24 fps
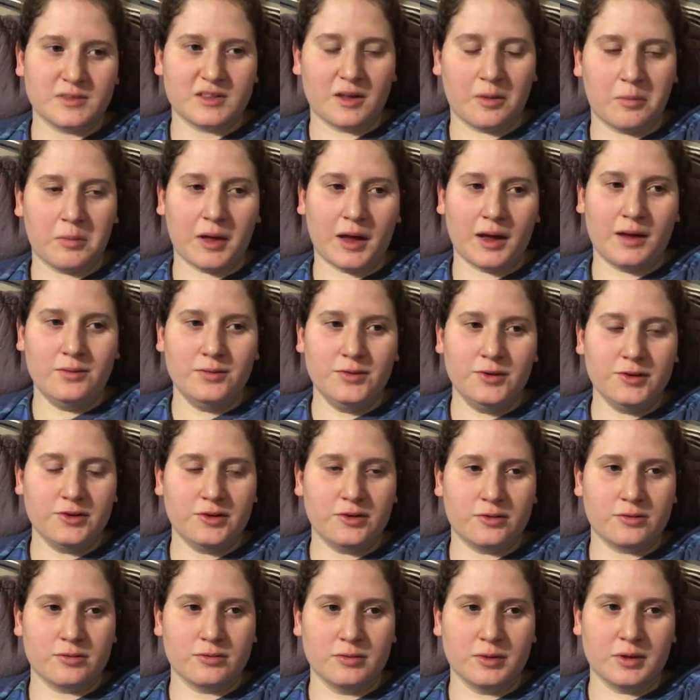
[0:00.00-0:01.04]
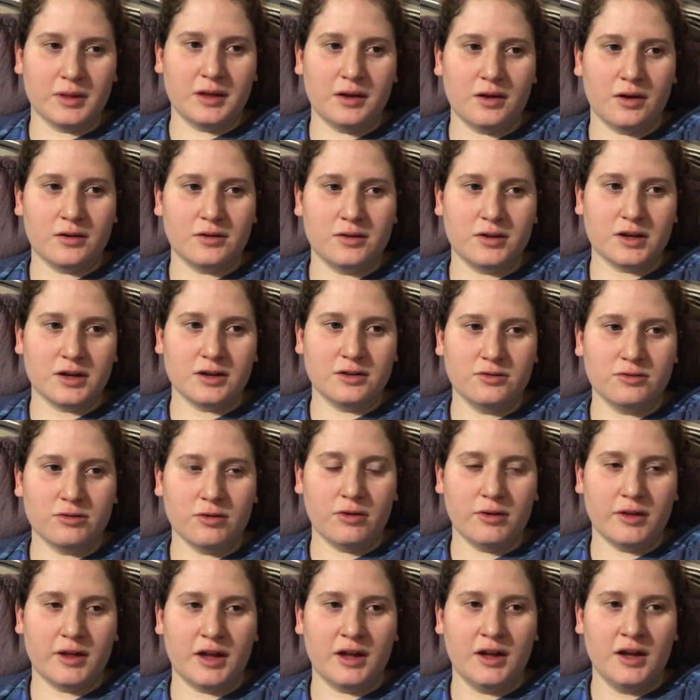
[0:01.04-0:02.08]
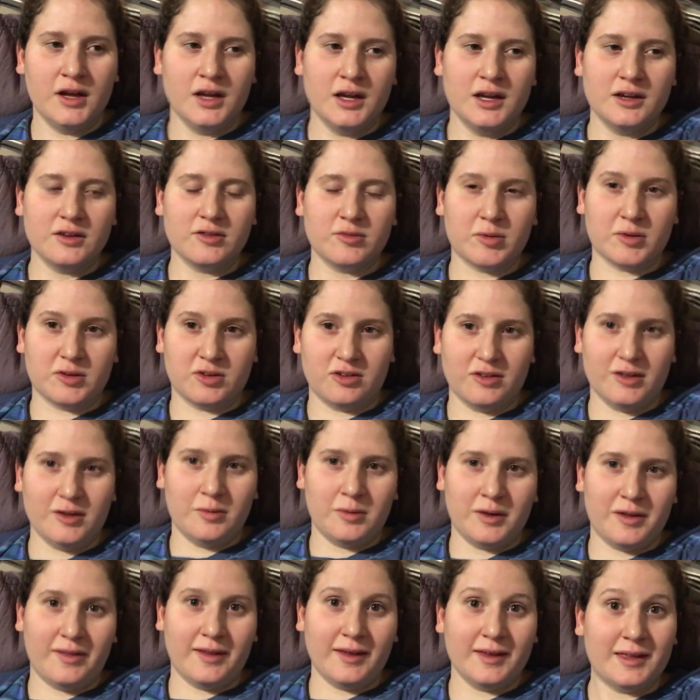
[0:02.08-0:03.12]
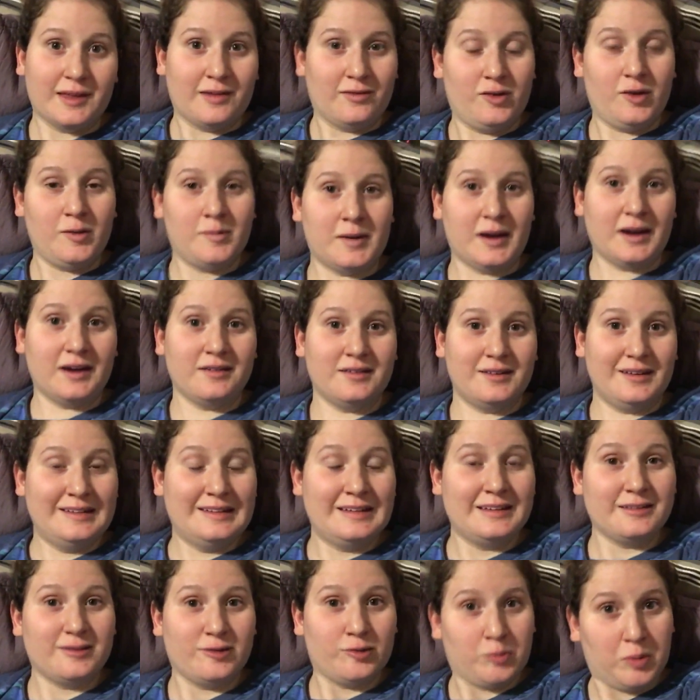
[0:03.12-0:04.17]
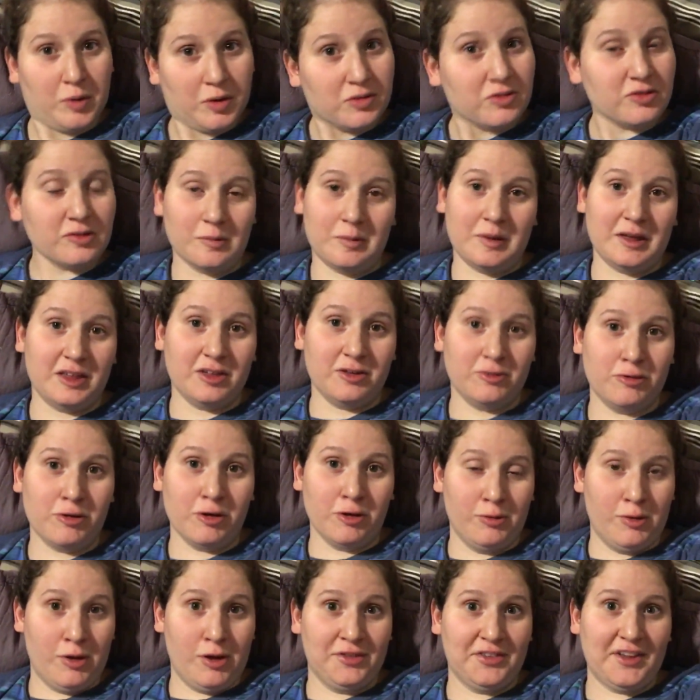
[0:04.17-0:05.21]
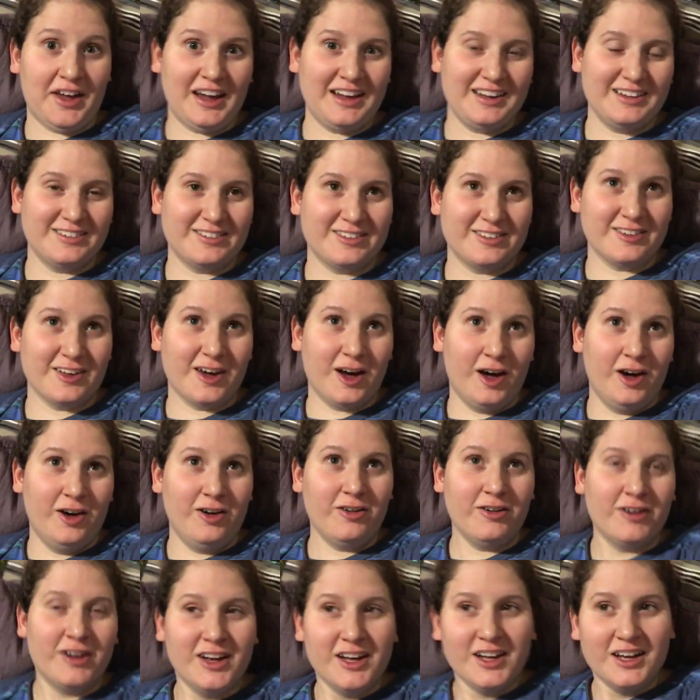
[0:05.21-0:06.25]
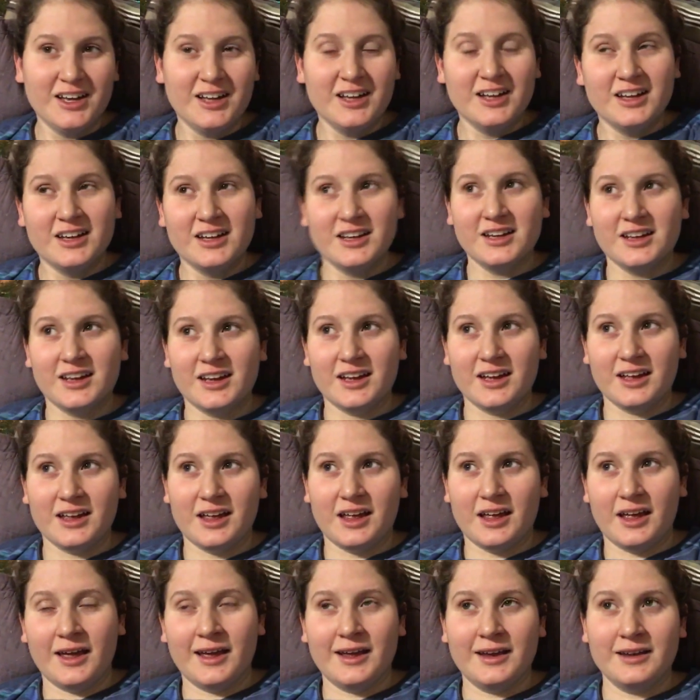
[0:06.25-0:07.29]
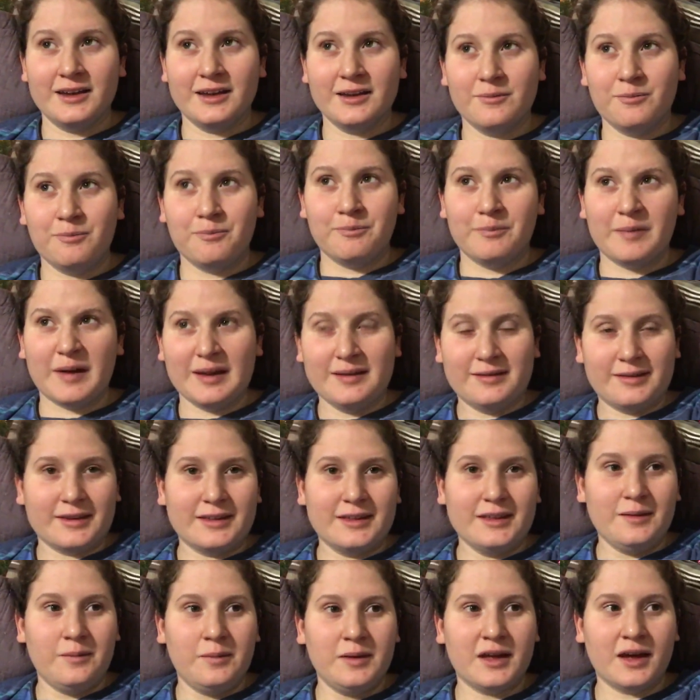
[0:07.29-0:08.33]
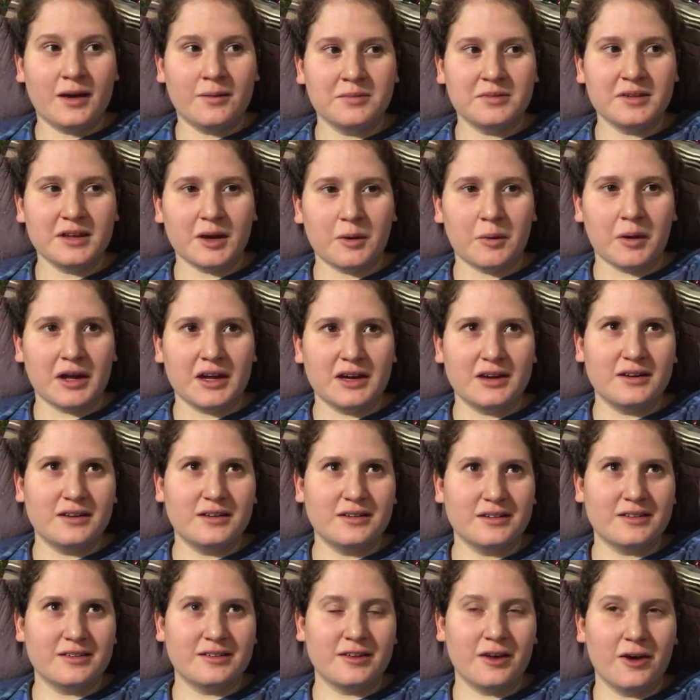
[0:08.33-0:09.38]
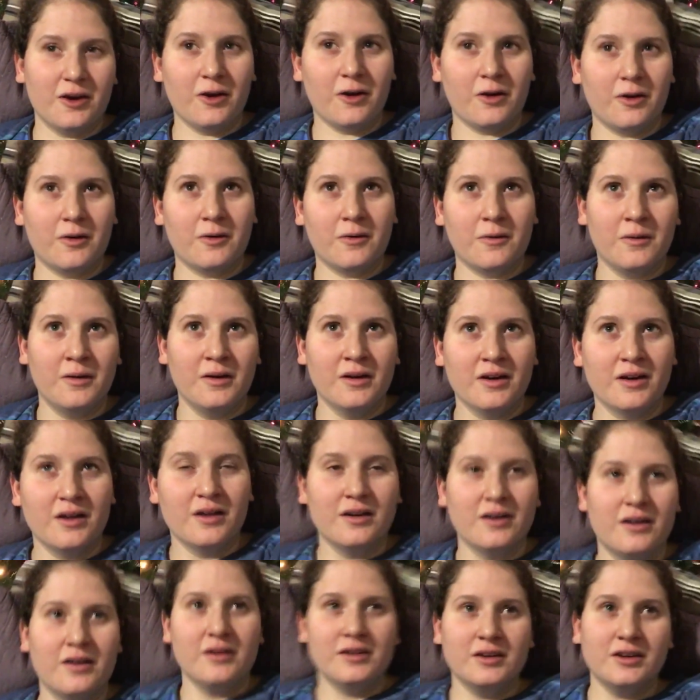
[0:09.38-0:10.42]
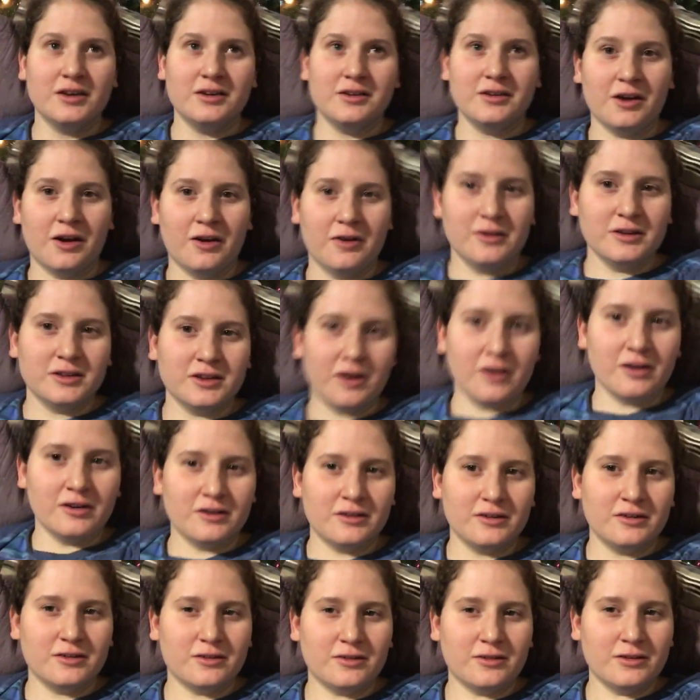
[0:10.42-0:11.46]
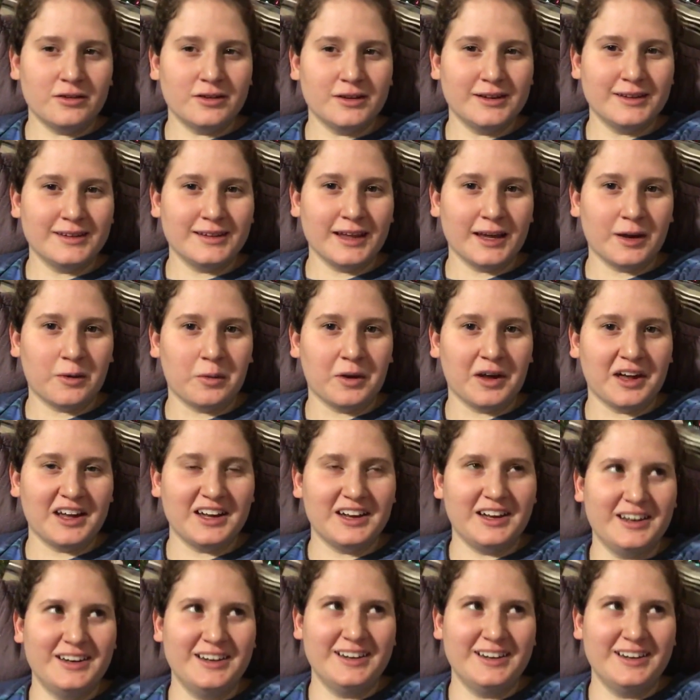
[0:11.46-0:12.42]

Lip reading: Sometimes it's just really hard to control it, especially when they give you medicine that's supposed to make you go all night. So, and it basically becomes liquid. So, you know, it's harder to hold in liquid.